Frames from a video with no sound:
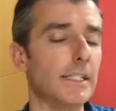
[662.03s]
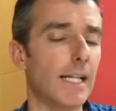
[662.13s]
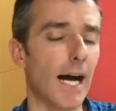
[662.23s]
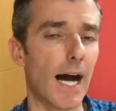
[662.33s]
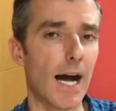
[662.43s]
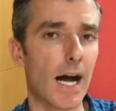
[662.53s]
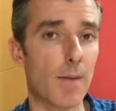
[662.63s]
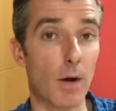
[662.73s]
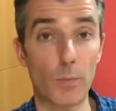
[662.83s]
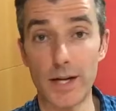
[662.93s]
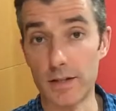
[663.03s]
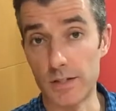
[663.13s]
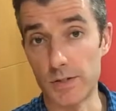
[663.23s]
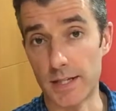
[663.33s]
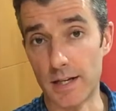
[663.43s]
And we don't use
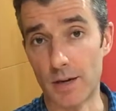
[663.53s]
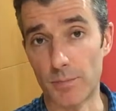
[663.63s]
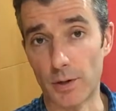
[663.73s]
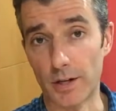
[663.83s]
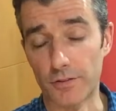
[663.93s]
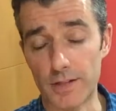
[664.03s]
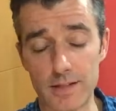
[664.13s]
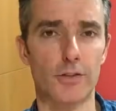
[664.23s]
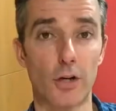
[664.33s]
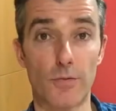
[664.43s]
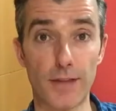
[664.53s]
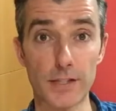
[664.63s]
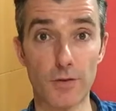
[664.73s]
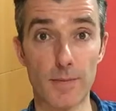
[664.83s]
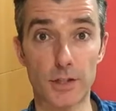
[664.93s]
it in our products either. So
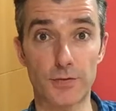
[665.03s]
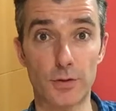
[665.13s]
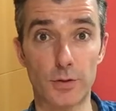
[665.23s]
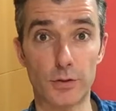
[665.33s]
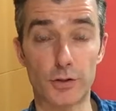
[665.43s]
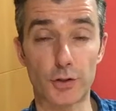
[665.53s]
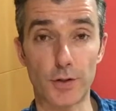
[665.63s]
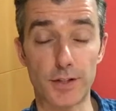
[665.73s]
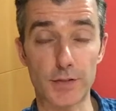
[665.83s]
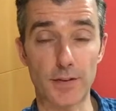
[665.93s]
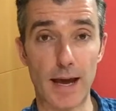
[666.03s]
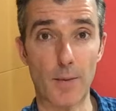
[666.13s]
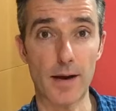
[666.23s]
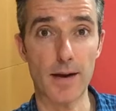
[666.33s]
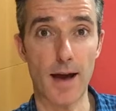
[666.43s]
thanks very much for joining us for
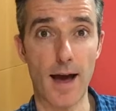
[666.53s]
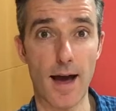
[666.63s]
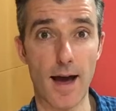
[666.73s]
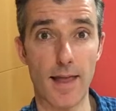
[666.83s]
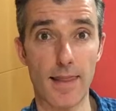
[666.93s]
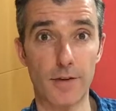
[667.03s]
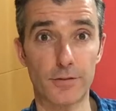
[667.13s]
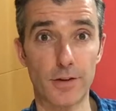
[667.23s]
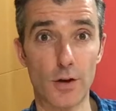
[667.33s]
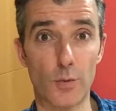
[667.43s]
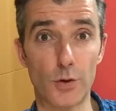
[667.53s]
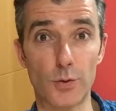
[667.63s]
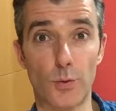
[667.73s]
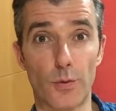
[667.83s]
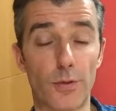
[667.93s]
that one. Love to know what
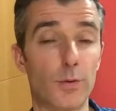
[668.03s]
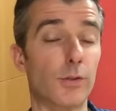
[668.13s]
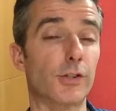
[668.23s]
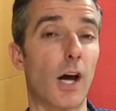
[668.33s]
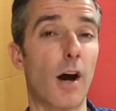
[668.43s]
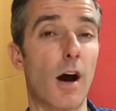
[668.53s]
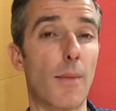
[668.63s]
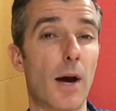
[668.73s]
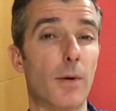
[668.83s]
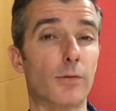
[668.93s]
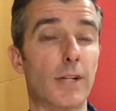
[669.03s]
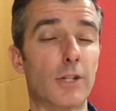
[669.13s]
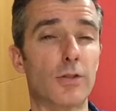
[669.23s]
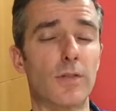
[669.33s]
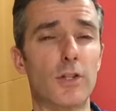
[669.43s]
your thoughts are about
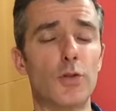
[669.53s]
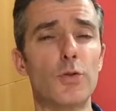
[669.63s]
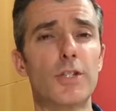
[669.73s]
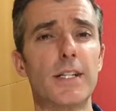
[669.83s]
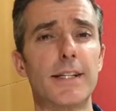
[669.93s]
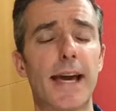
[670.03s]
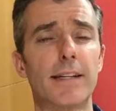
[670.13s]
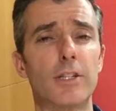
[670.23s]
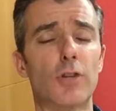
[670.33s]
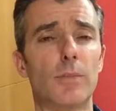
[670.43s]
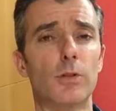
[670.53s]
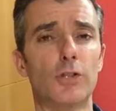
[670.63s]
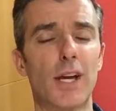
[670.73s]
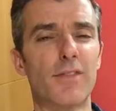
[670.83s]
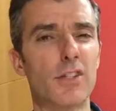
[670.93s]
maltodextrin. Have you used it? You had any
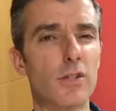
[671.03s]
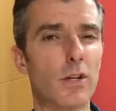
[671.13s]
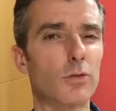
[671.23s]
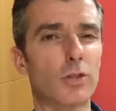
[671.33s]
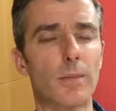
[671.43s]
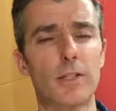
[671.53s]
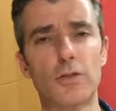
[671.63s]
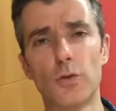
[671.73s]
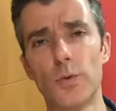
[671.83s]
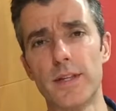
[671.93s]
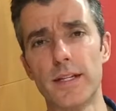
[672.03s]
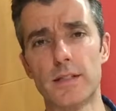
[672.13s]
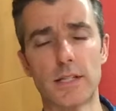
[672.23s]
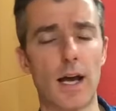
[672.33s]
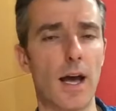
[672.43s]
trouble? Do you have no trouble at all with
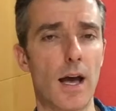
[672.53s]
it?